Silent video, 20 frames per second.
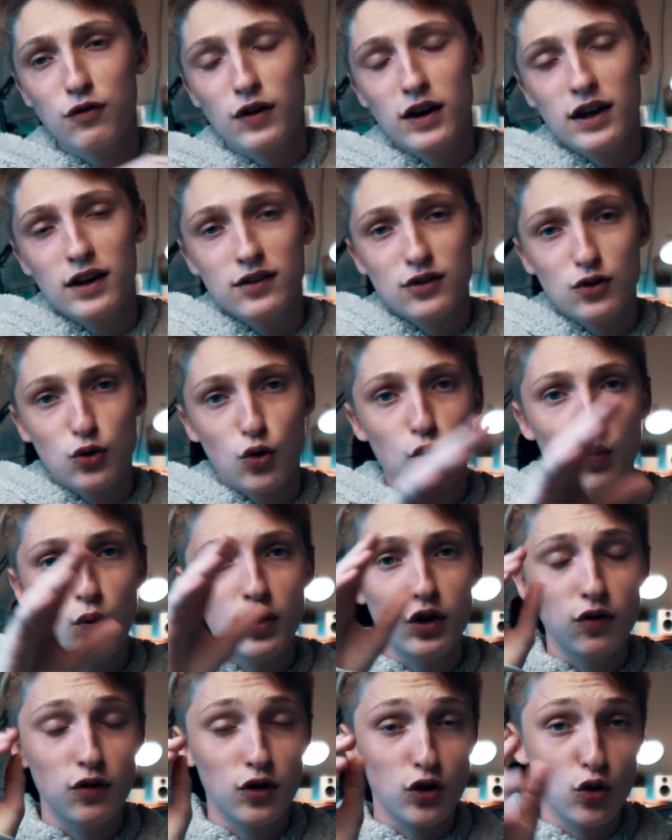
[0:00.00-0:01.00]
of any sort
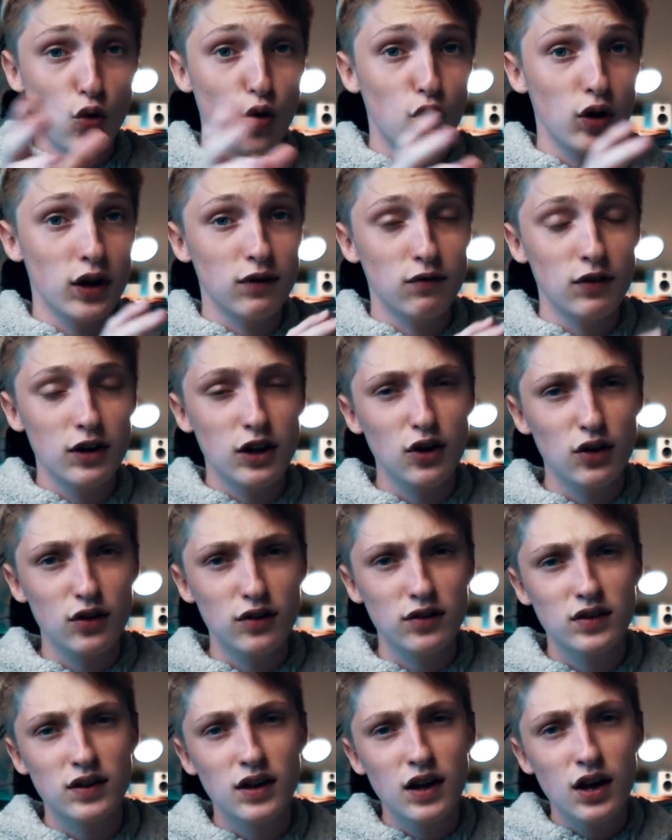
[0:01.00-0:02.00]
when you're recording
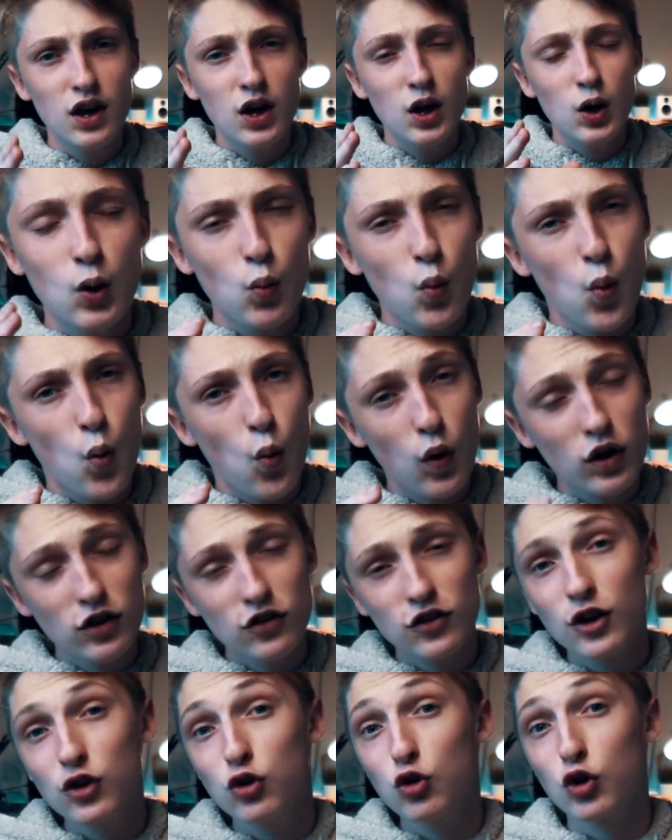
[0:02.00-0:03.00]
videos. We're
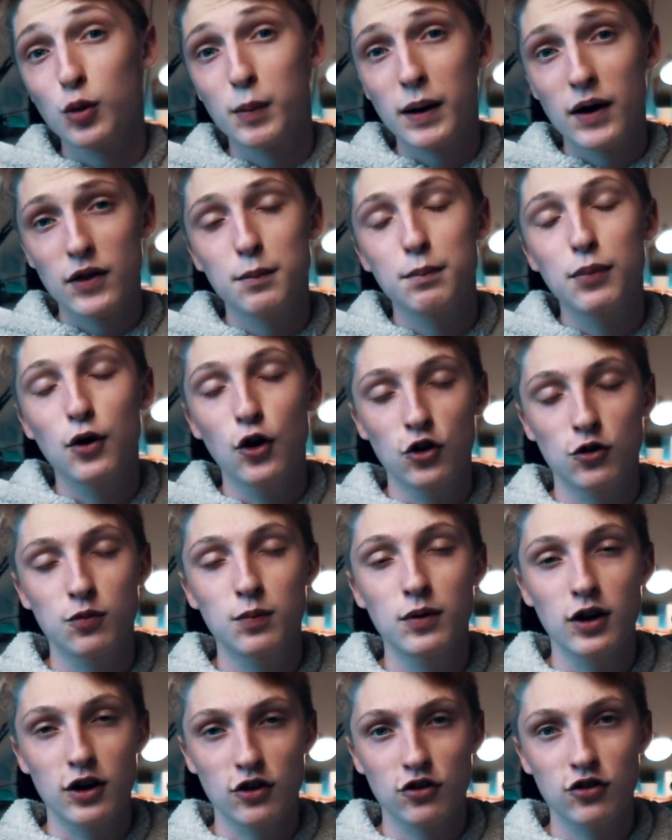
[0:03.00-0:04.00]
just gonna talk about the
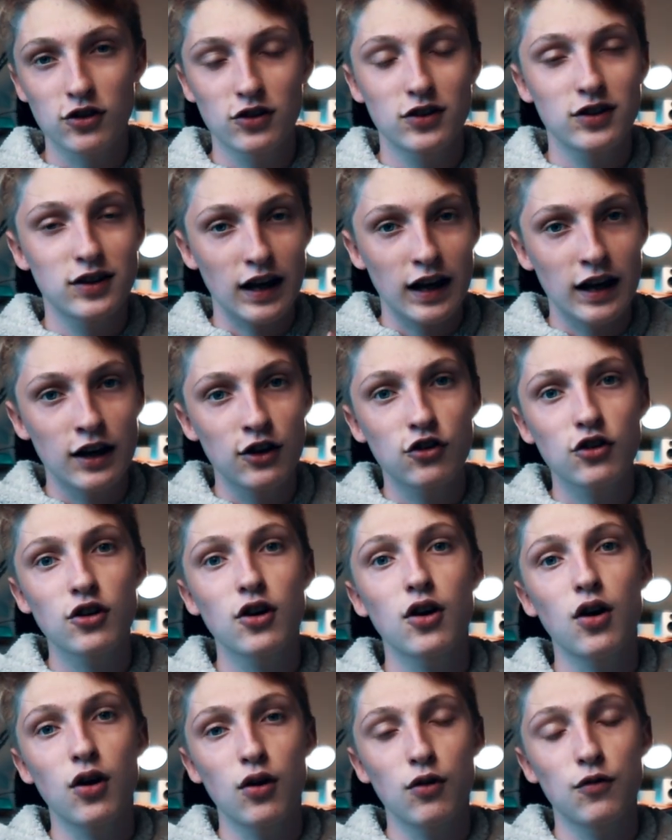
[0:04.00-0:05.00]
post-production stage
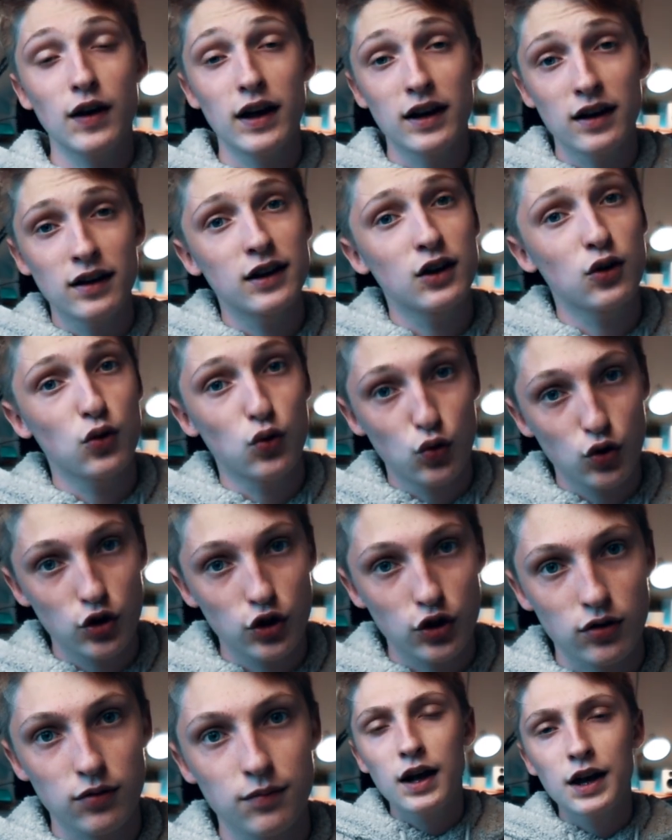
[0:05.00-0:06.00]
of editing
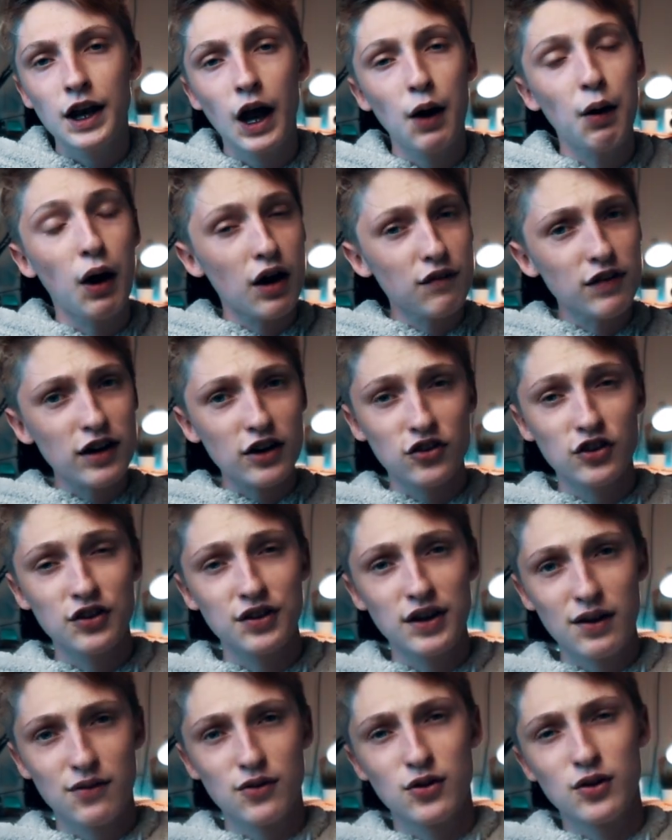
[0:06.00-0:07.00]
audio. Now, I've
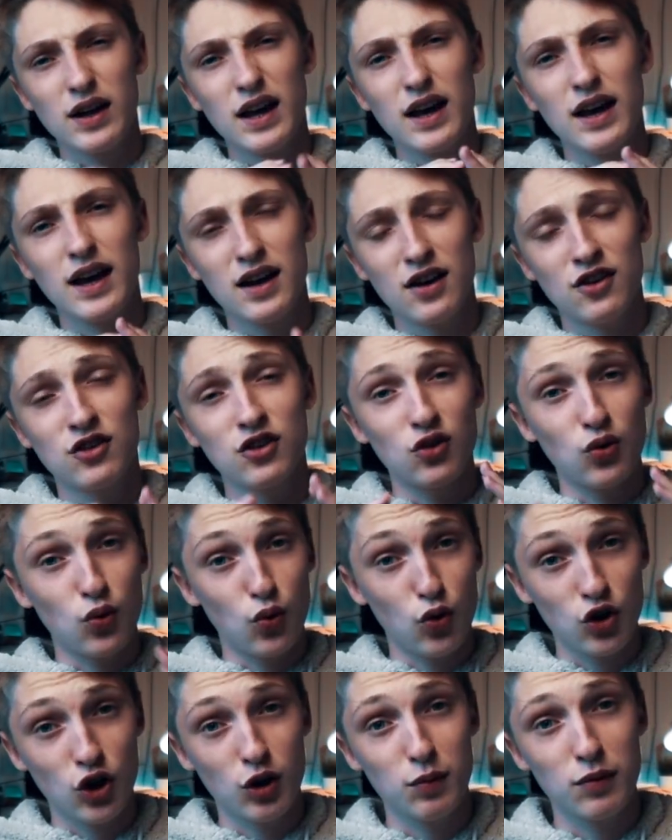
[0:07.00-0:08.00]
actually never edited
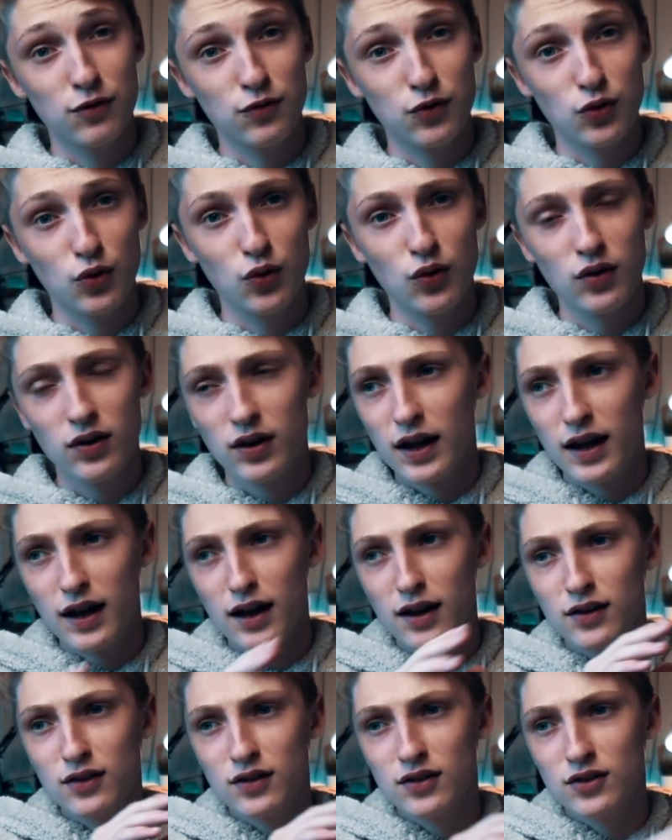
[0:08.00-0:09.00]
audio before,
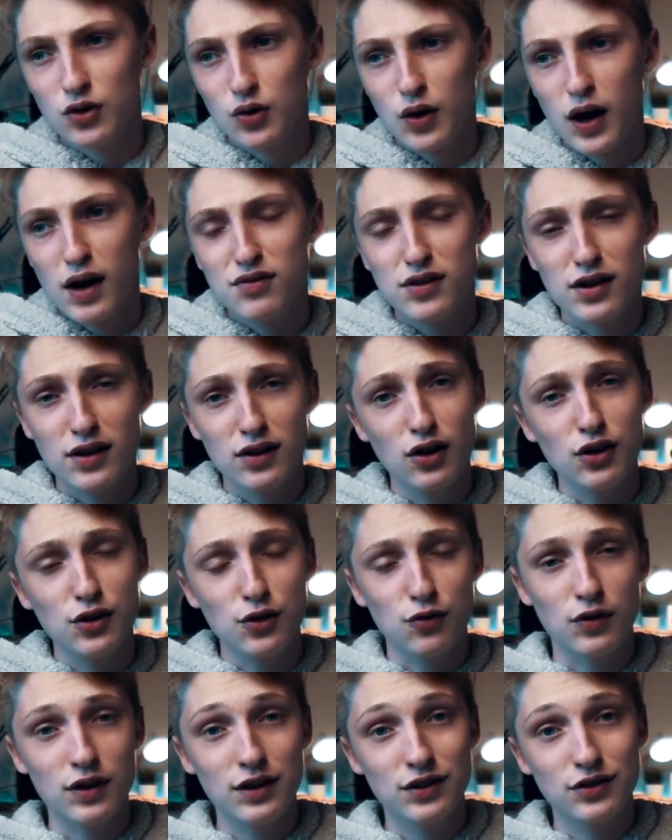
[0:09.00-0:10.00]
and so I've done a lot
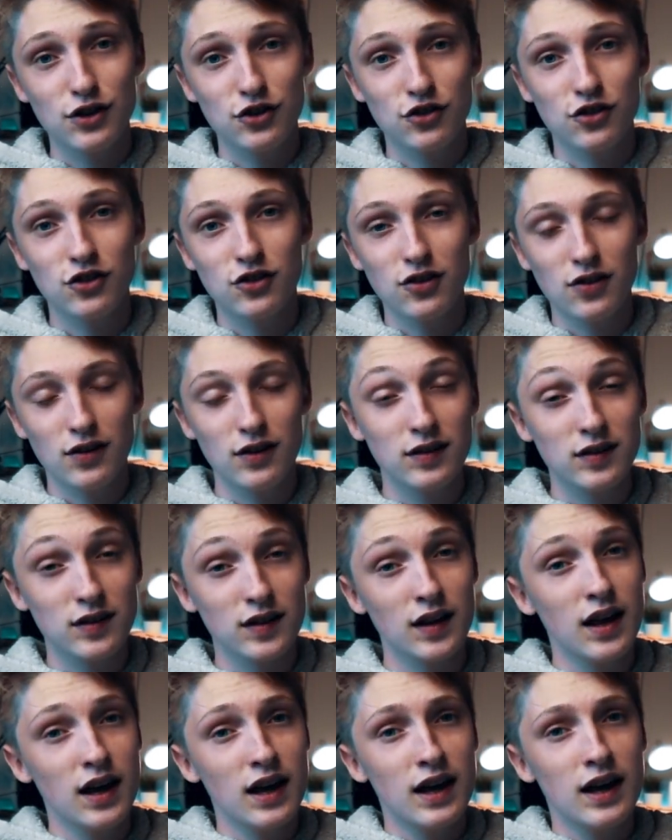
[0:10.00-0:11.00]
of research into
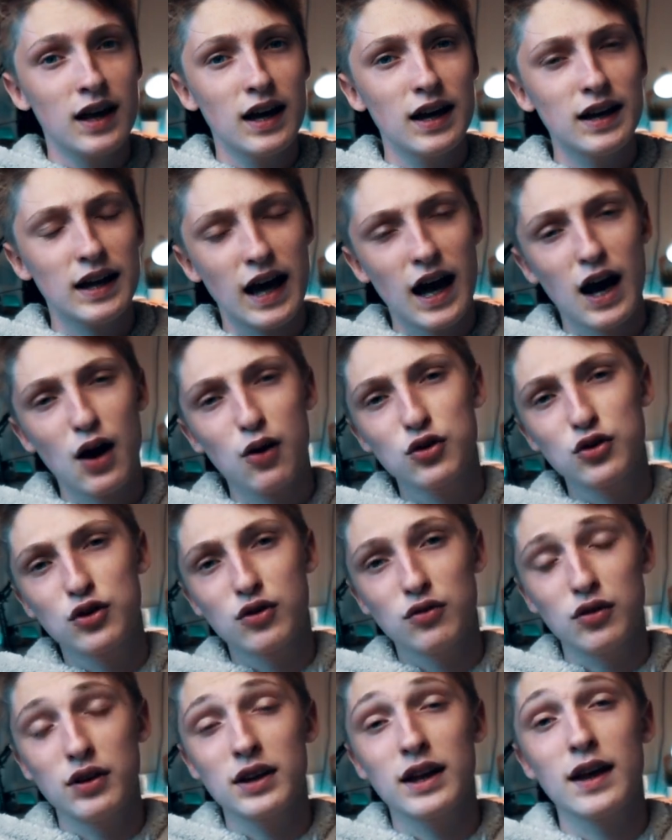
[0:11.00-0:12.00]
this and how you
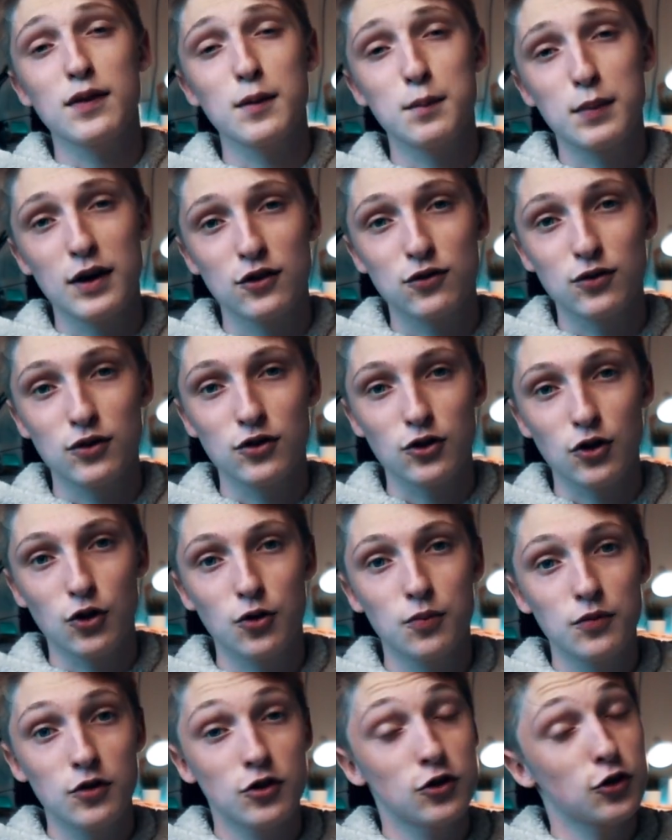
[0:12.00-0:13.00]
can really get the best
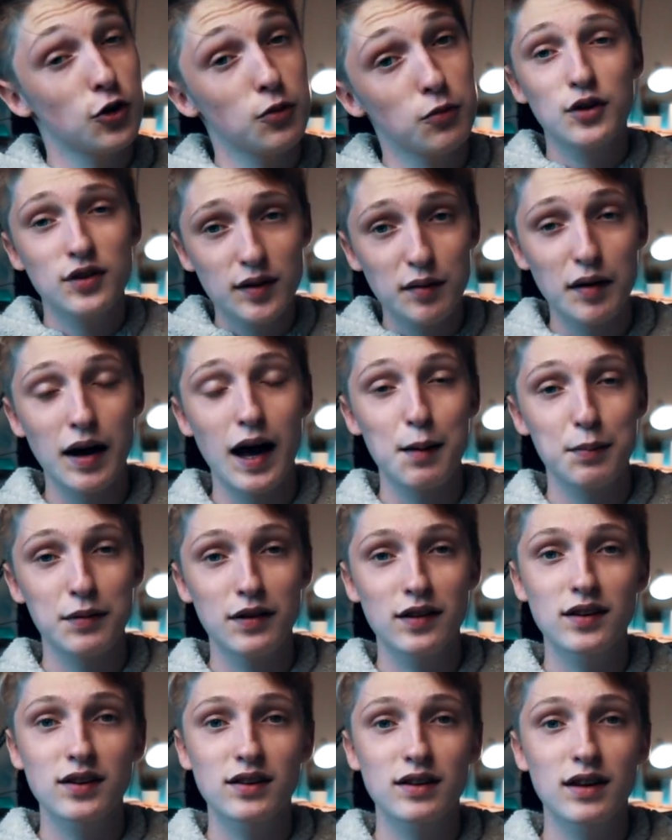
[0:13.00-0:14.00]
result. So we'll see what
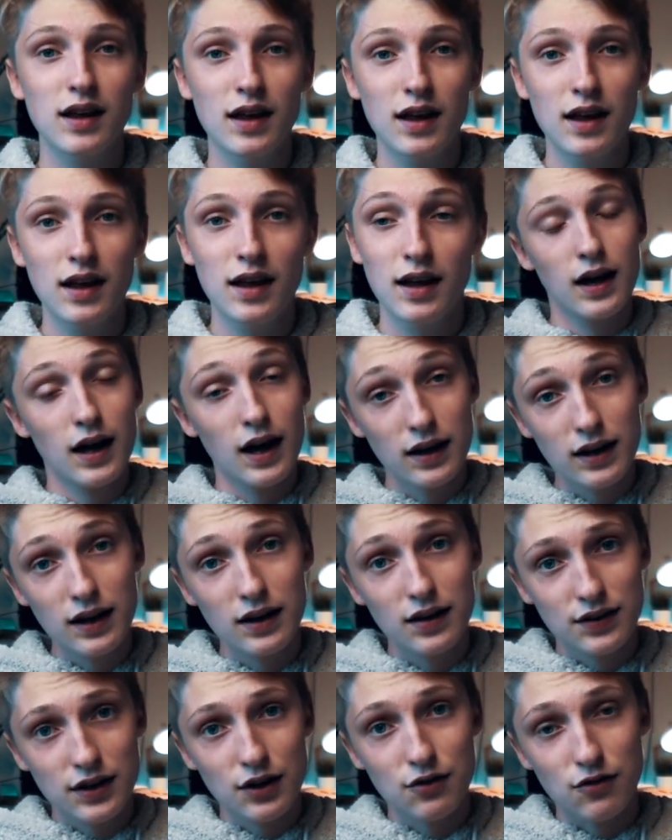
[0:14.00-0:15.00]
happens. And yeah,
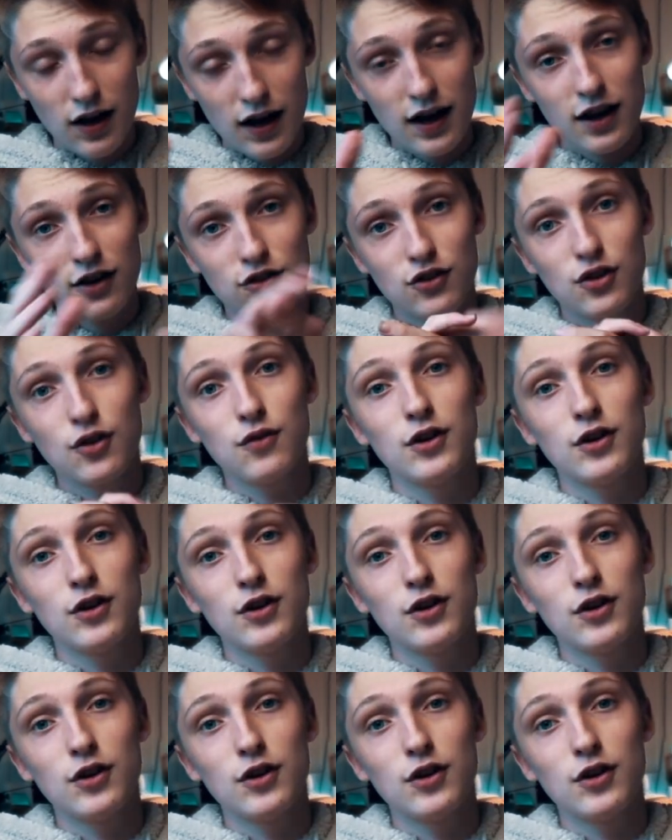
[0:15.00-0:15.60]
let's get right into the